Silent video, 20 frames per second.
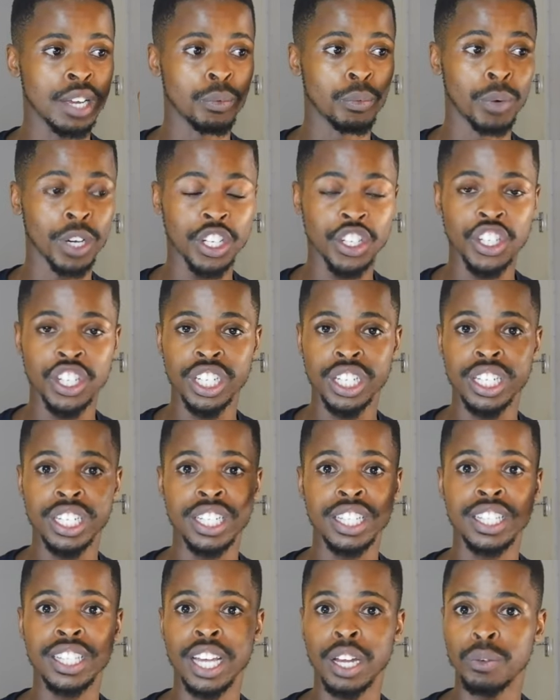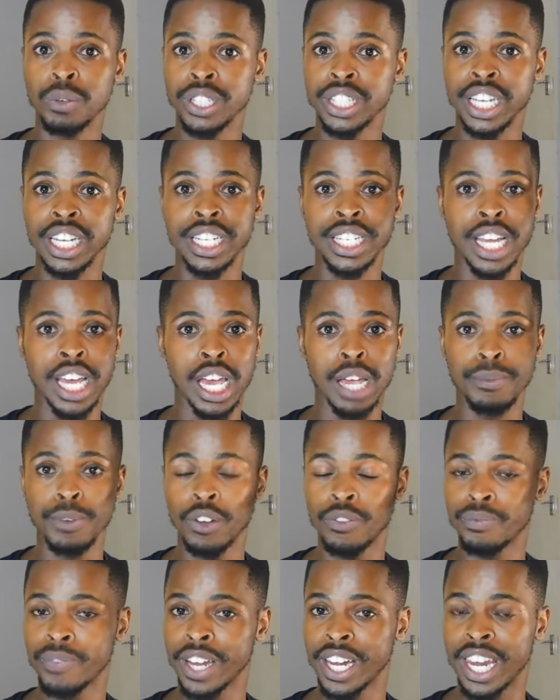Watch it. That was a time
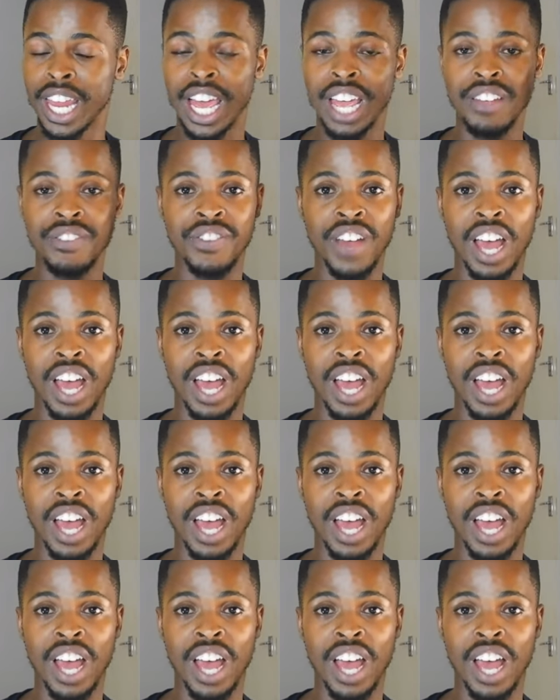of my life.